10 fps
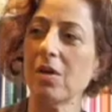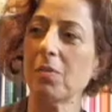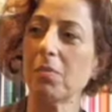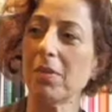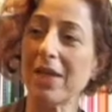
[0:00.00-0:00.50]

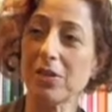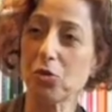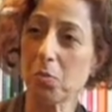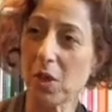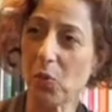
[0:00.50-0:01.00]

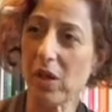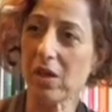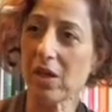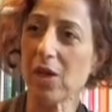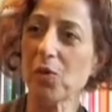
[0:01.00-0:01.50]
manage my way
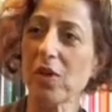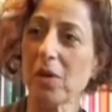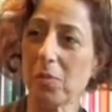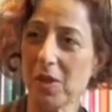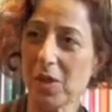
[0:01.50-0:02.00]
around
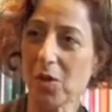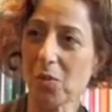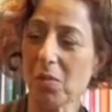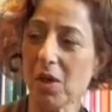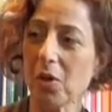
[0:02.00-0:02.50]
there being
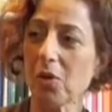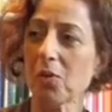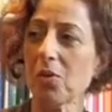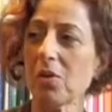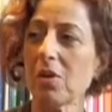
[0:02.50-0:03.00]
on my
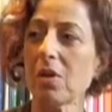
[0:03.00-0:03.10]
own.